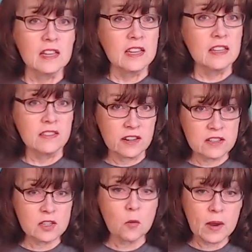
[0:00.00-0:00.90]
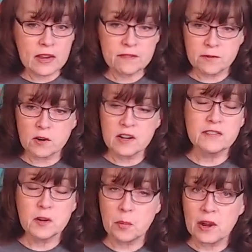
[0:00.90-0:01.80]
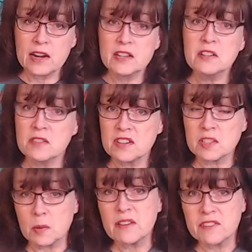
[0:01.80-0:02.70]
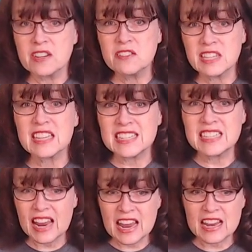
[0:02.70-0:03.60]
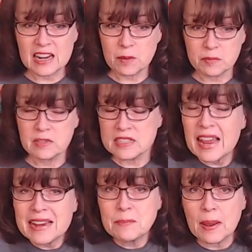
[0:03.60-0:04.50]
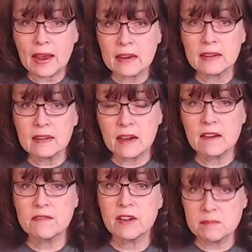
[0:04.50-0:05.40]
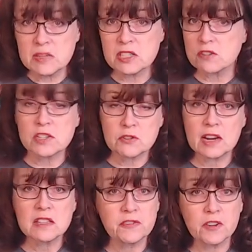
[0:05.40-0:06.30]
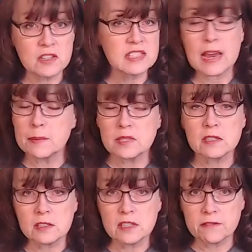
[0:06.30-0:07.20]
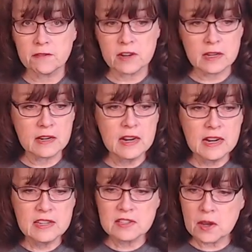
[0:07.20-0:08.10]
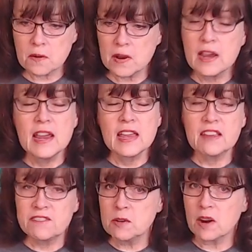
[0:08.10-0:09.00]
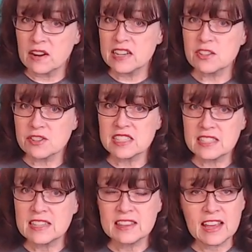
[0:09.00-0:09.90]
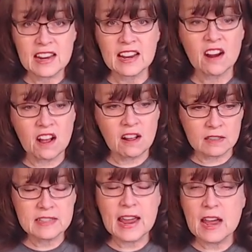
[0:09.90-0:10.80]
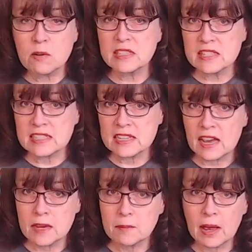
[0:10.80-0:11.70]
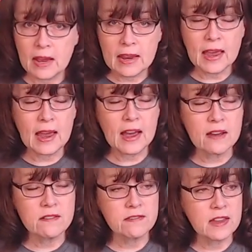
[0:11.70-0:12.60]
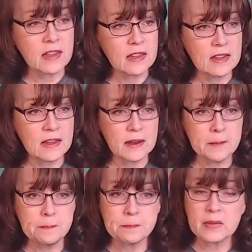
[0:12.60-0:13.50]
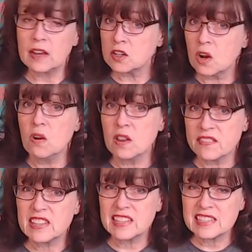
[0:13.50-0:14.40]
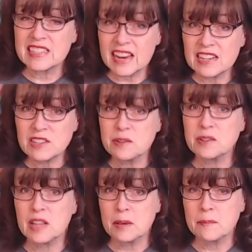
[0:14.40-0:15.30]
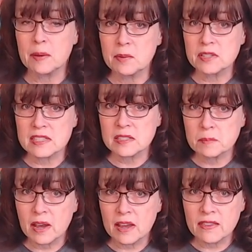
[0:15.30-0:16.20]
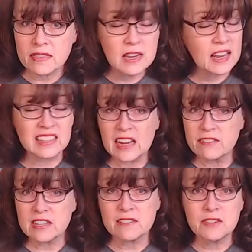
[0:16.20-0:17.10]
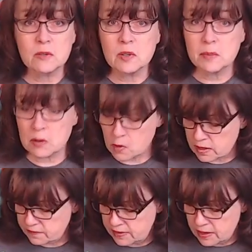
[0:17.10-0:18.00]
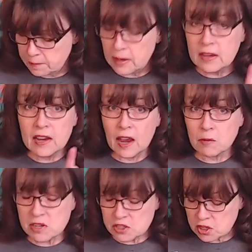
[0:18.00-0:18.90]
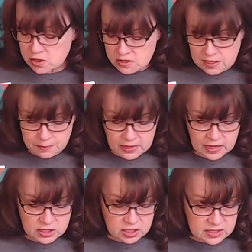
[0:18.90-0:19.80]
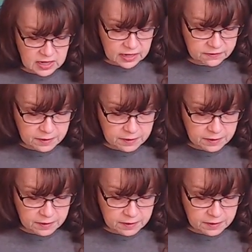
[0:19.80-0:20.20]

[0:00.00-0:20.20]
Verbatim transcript: there's a way for if you're brand new, there's a way for you to get 10 a 10 pack of mystery transfers absolutely free. So if you are interested in that at all, now is the time. I have a um, a goal of getting 10 new club members this month. I'd love it if you would be one of them. I want to show you something I just got from